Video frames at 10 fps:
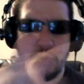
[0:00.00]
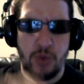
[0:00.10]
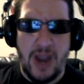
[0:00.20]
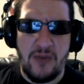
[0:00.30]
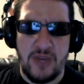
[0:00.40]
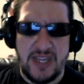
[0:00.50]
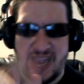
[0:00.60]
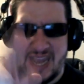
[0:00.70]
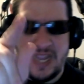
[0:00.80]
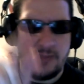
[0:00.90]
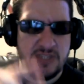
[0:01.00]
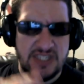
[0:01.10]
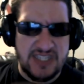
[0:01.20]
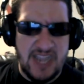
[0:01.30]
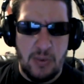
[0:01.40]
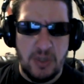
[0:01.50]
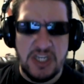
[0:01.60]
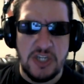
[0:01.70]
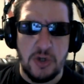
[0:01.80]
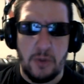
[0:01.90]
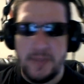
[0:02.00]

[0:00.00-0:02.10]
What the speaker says: through every games, day one digital,